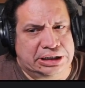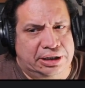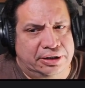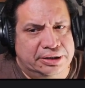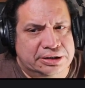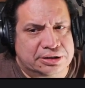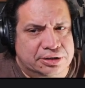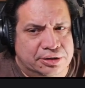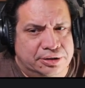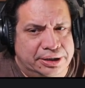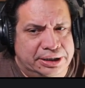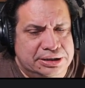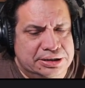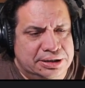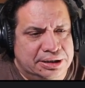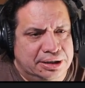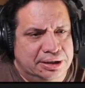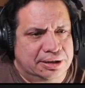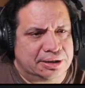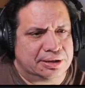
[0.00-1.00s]
Now, it's
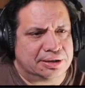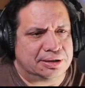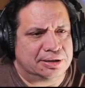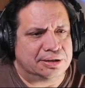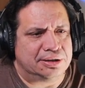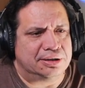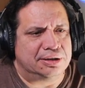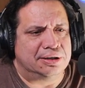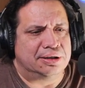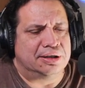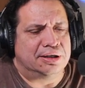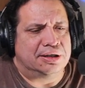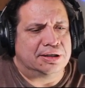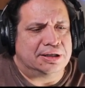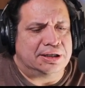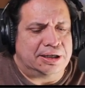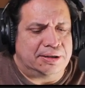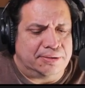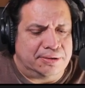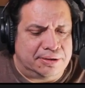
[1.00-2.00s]
crazy
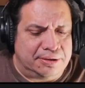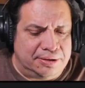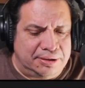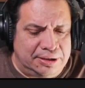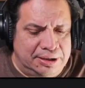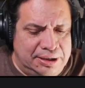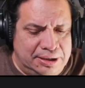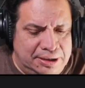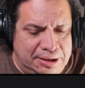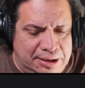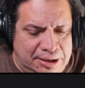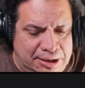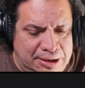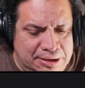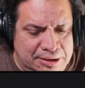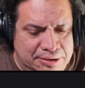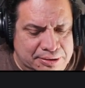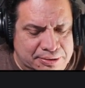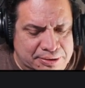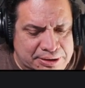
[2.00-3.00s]
that
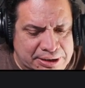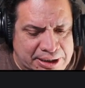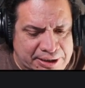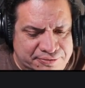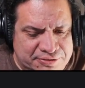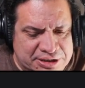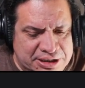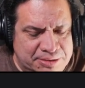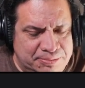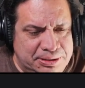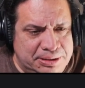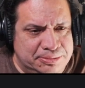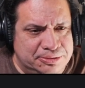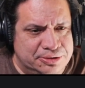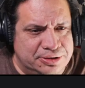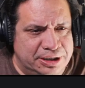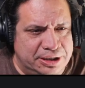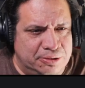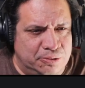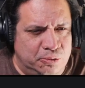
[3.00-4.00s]
I've seen
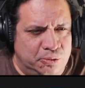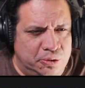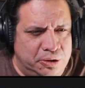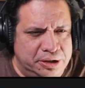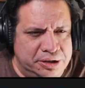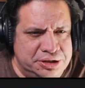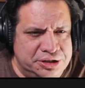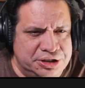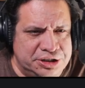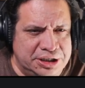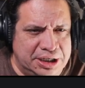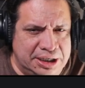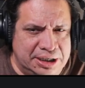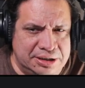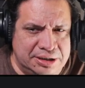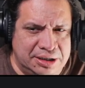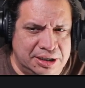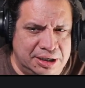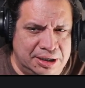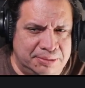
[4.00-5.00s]
people try to
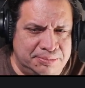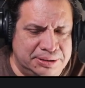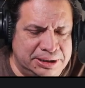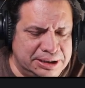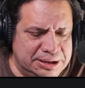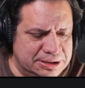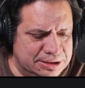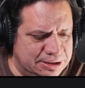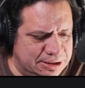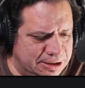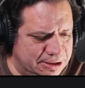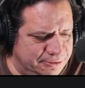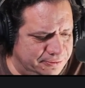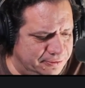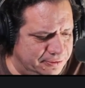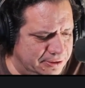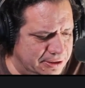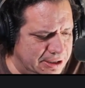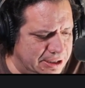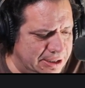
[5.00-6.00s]
one-shot complex
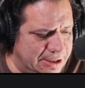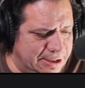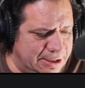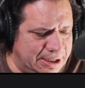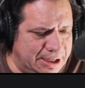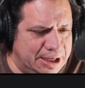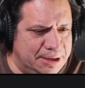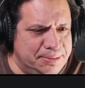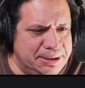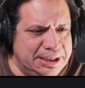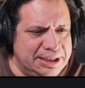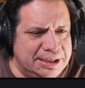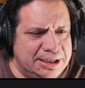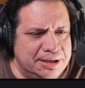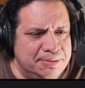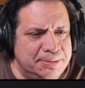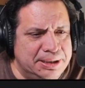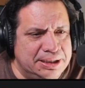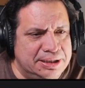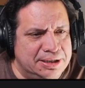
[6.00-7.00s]
stuff. I mean, it
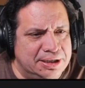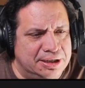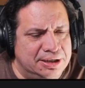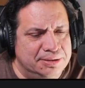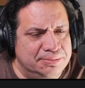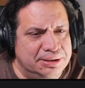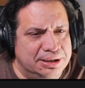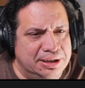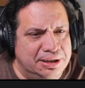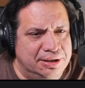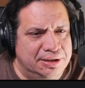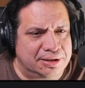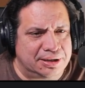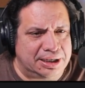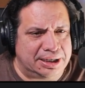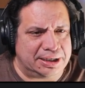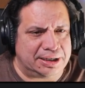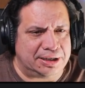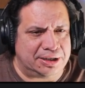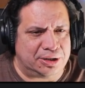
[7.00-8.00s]
can be done, but you're
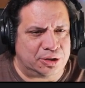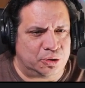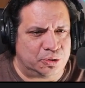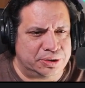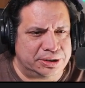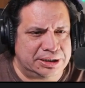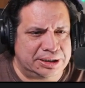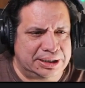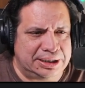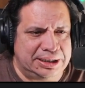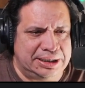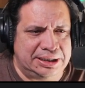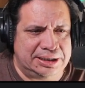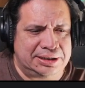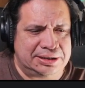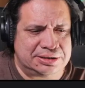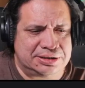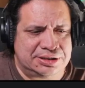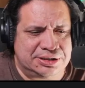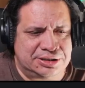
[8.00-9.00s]
like going to
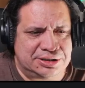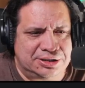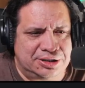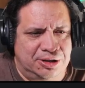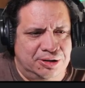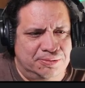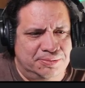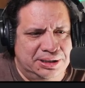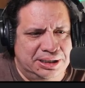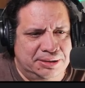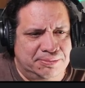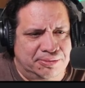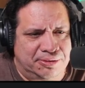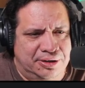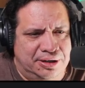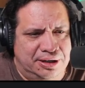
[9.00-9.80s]
get so many